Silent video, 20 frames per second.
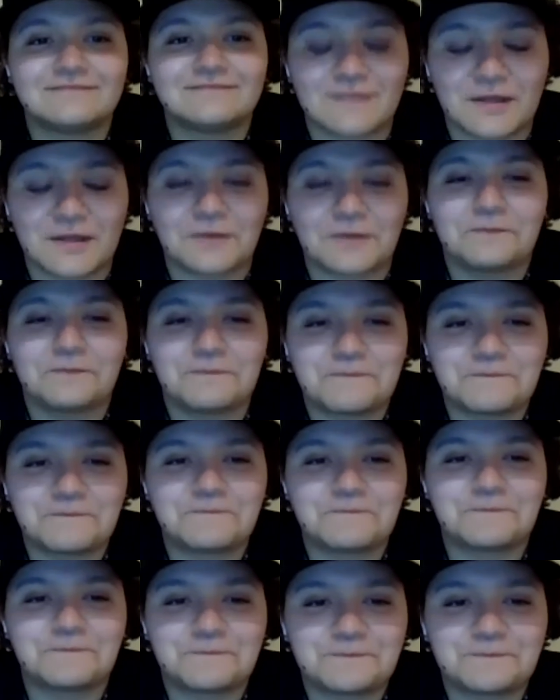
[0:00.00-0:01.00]

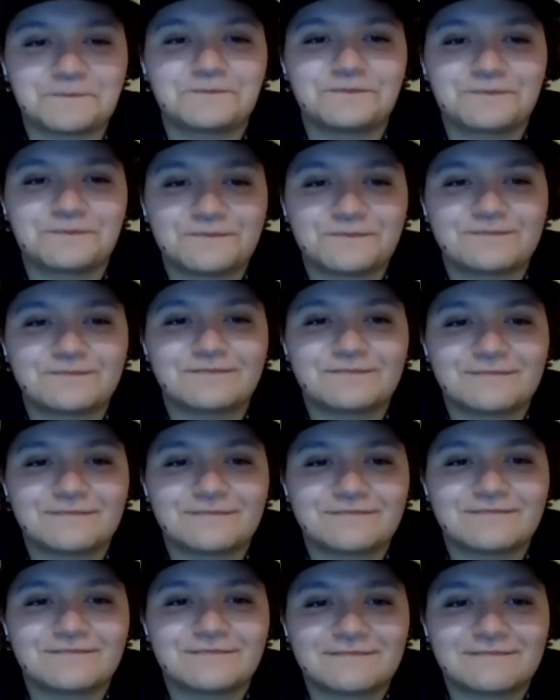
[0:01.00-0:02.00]

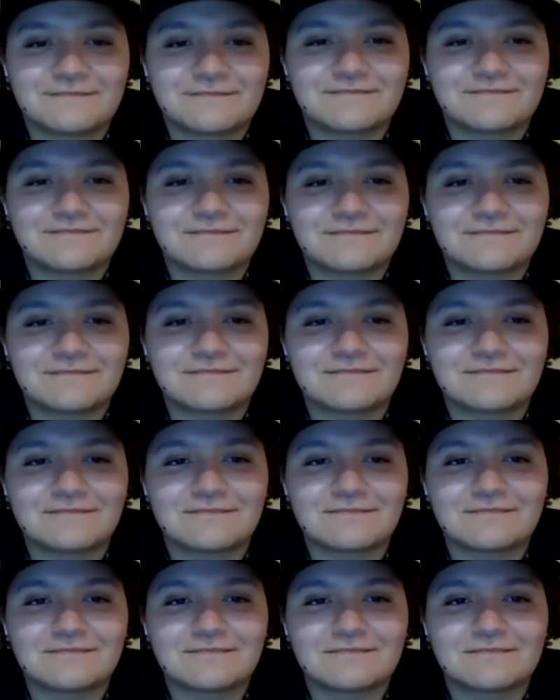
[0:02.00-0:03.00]

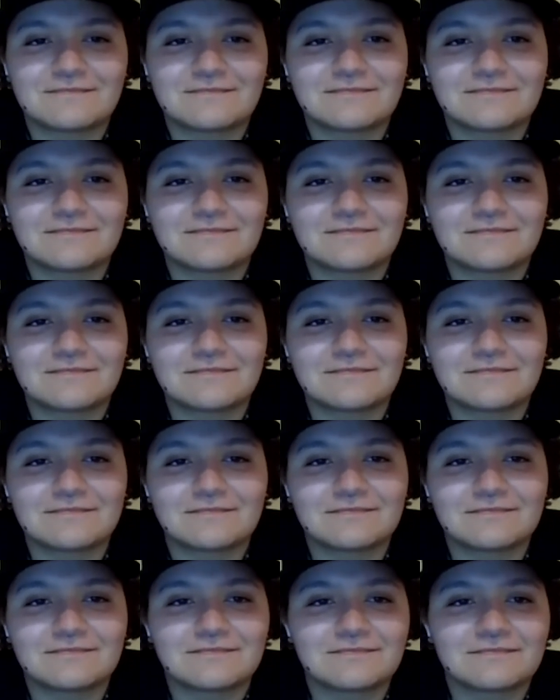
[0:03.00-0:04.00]

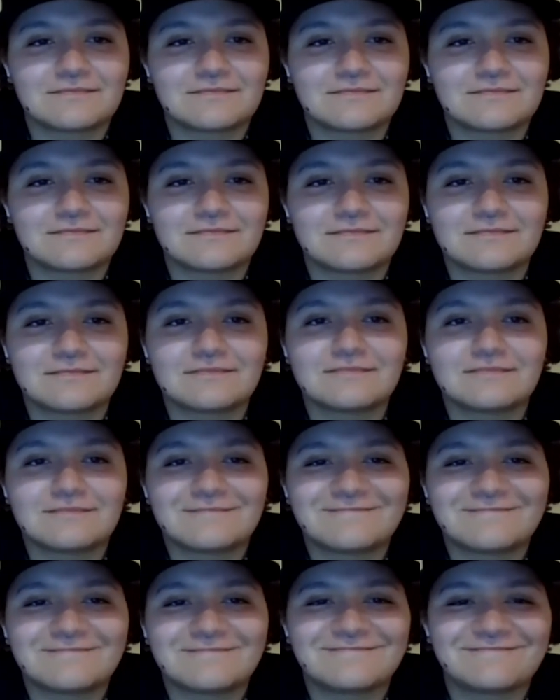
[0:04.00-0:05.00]

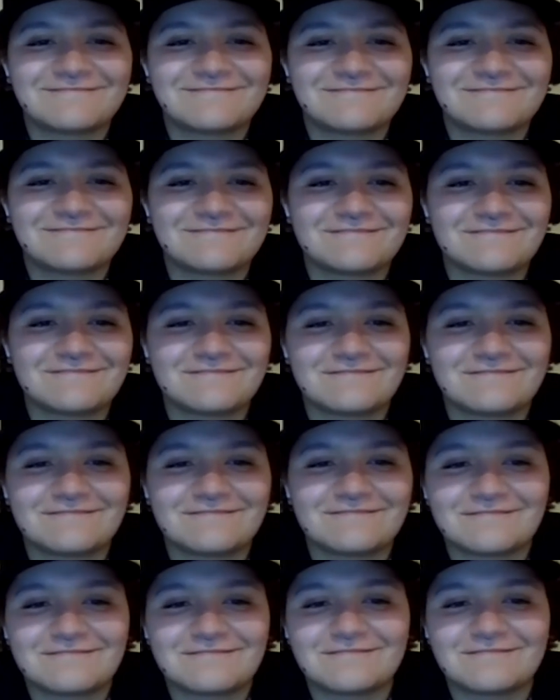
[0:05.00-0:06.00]

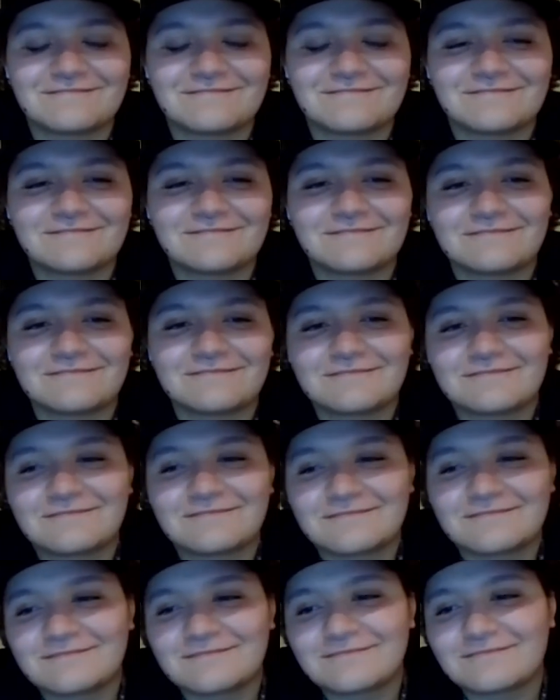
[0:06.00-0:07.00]

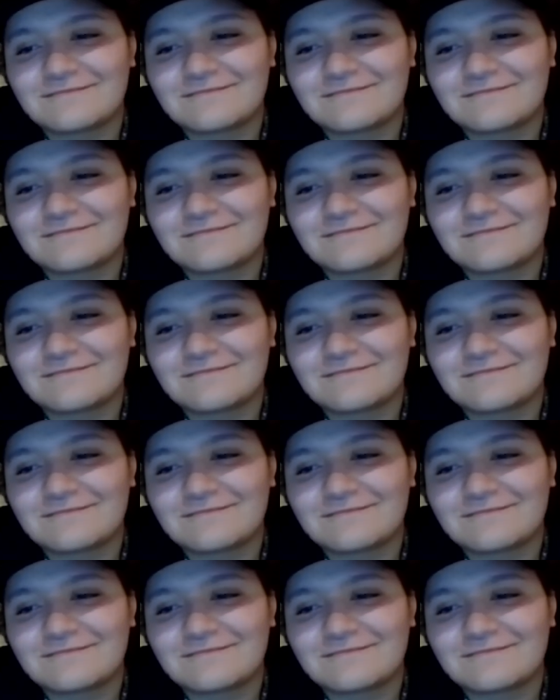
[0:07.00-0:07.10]
The person shown says nothing.